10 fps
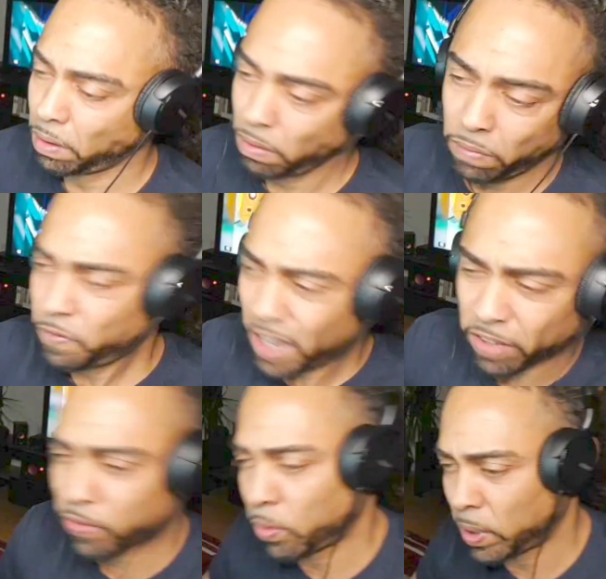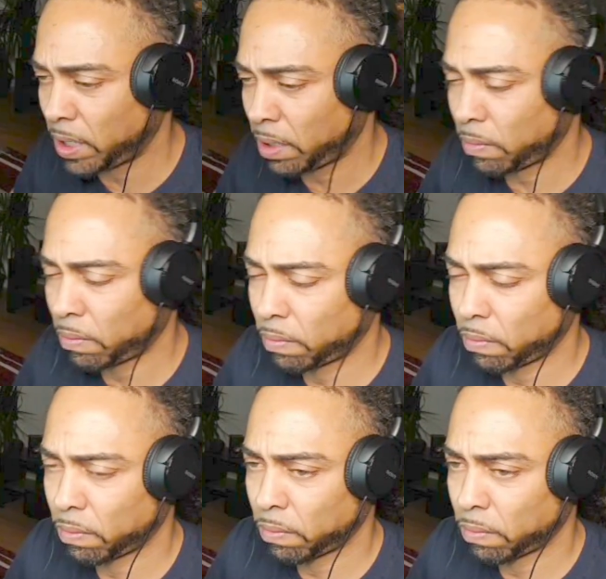Fast forward it.
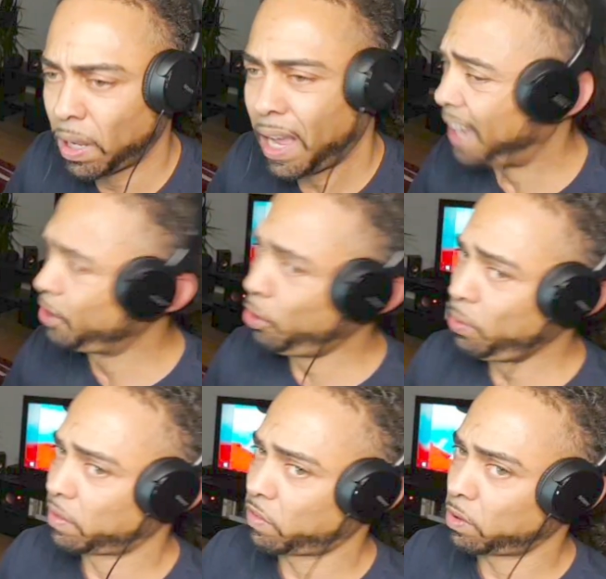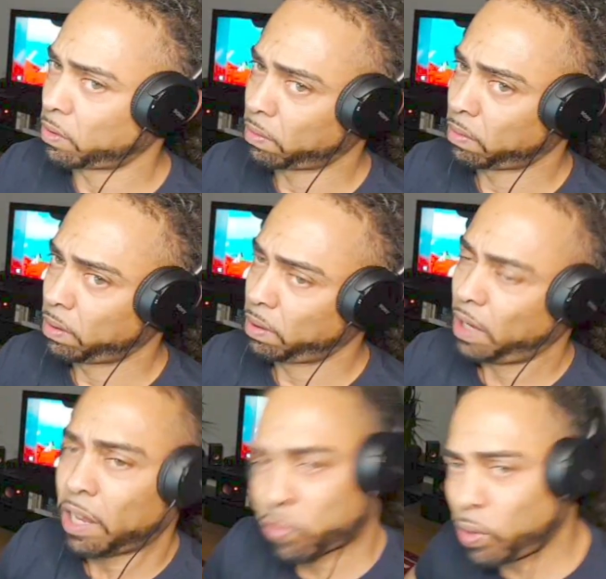I know this song.
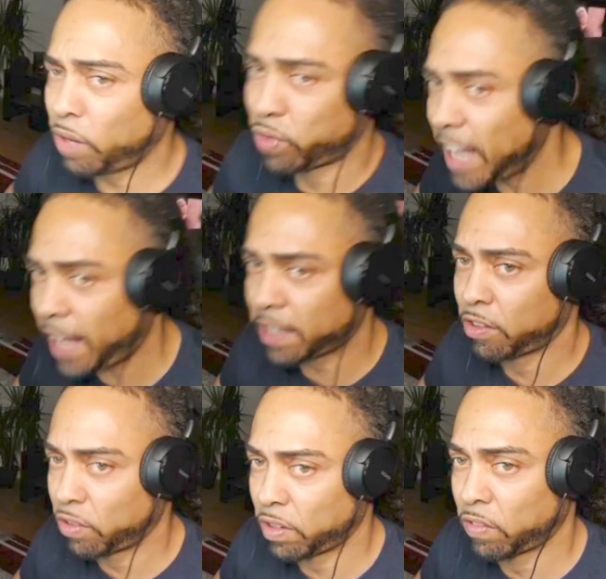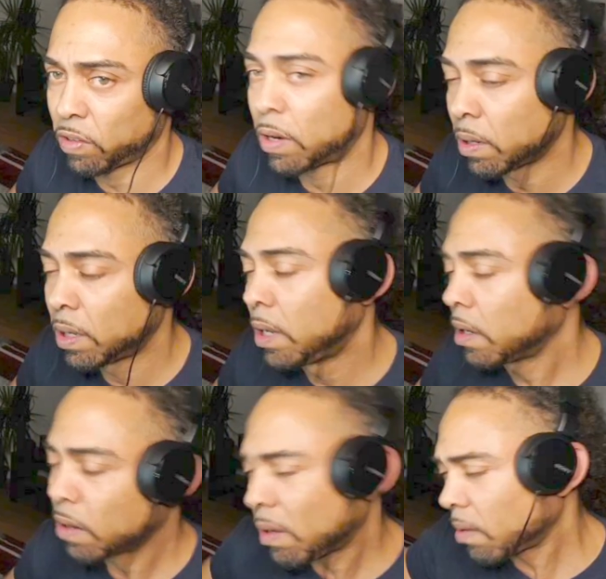I swear I've reacted to this song.
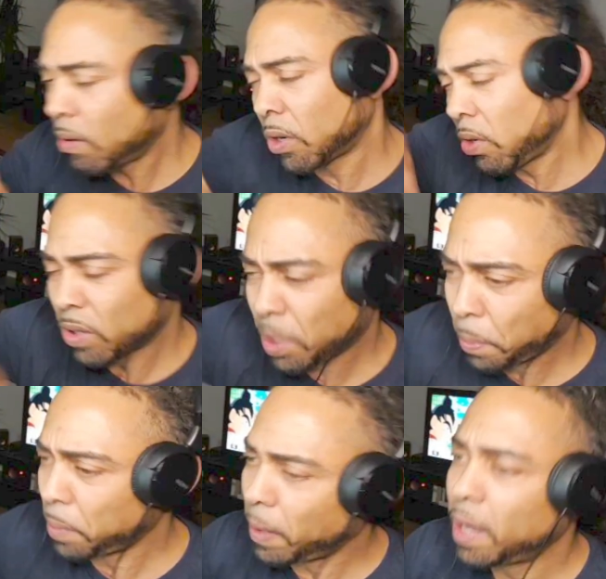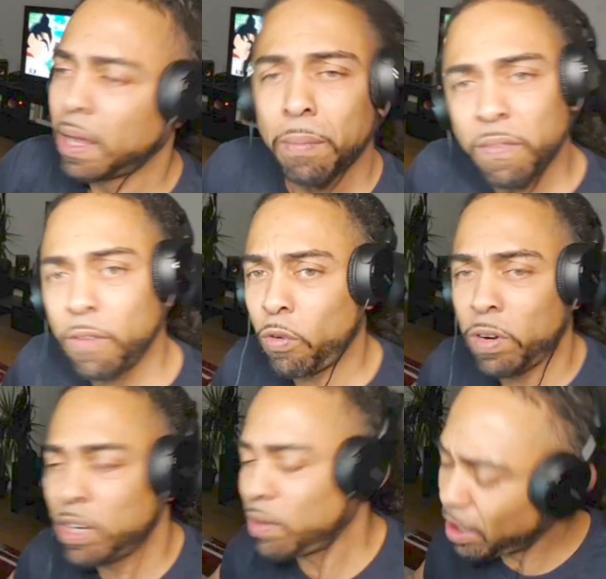I've gone and looked up in my...
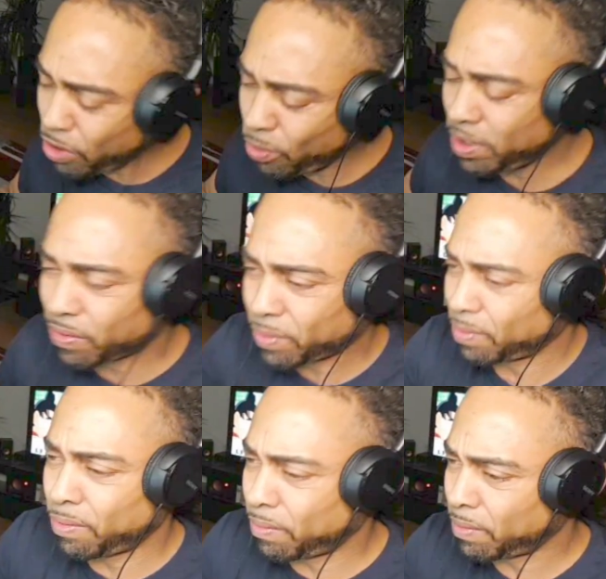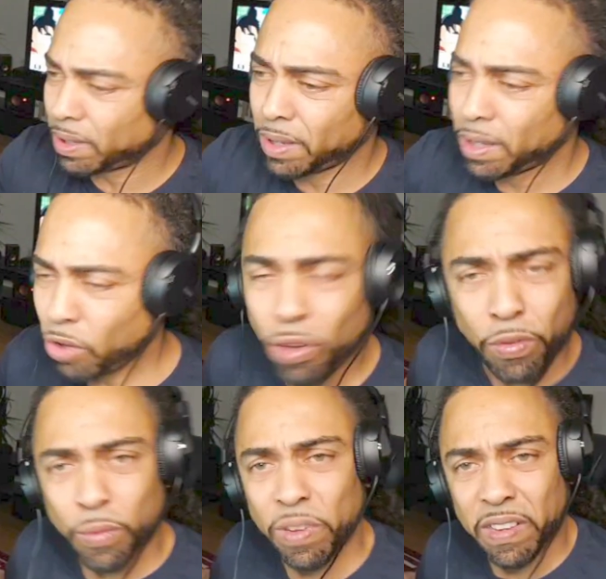I know this.
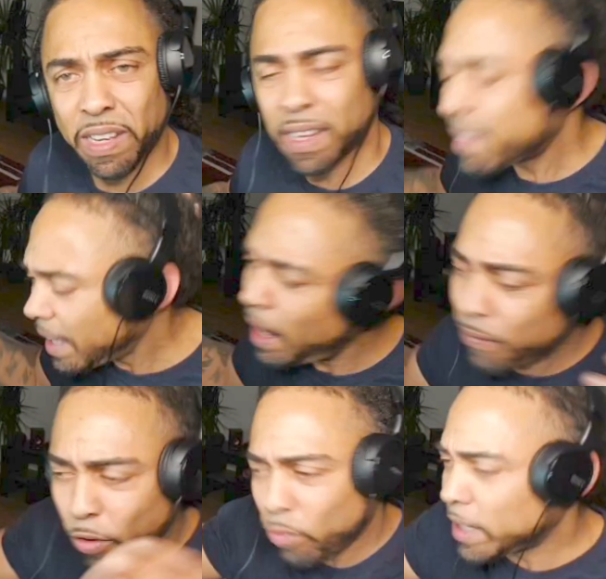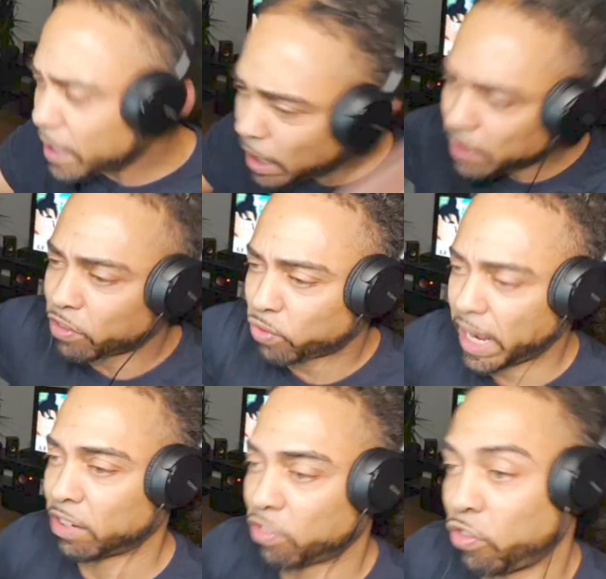Nova was in this. Yeah, I've already done this
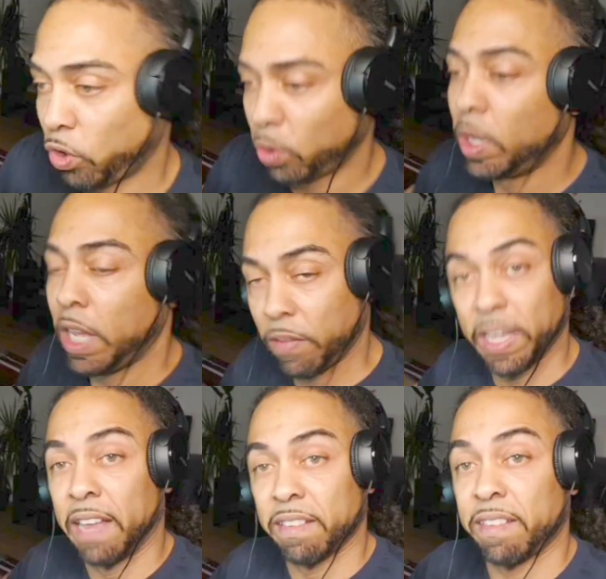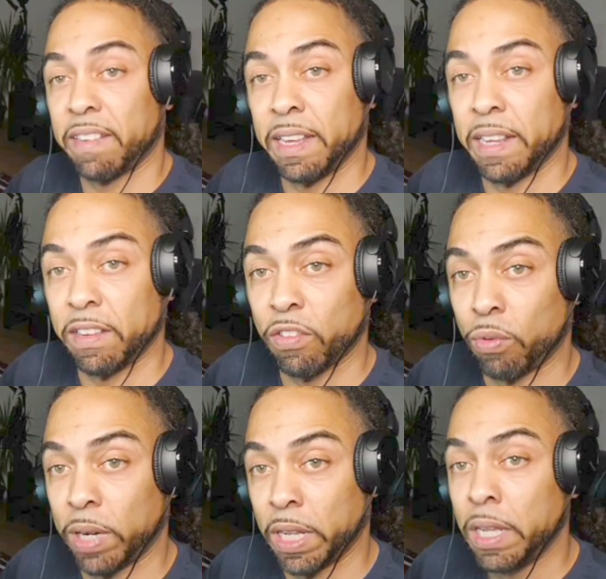reaction. So if you guys are seeing this
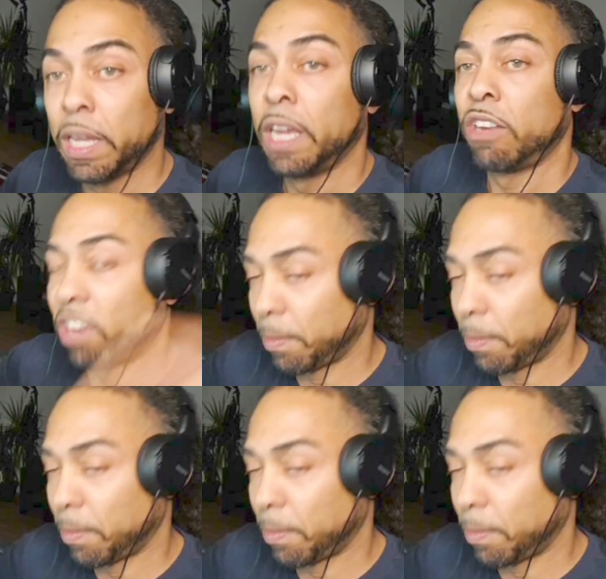already, check